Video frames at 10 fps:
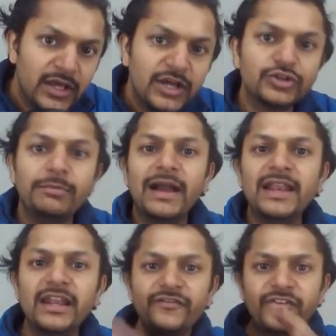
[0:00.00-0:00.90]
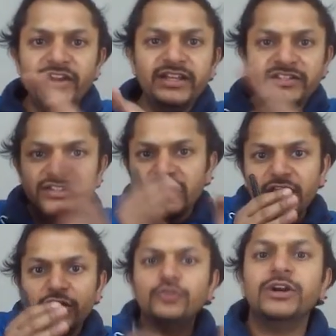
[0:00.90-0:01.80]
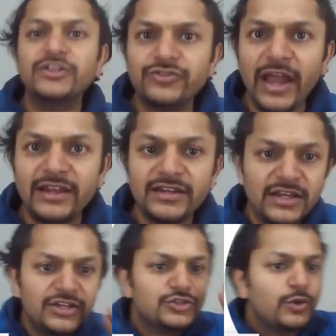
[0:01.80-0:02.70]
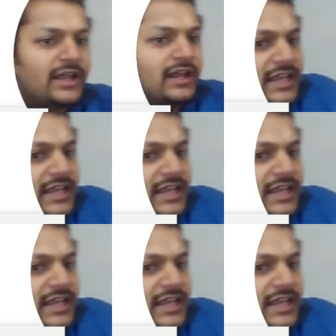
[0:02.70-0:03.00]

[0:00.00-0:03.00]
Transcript: So magnetic field is towards right. So I can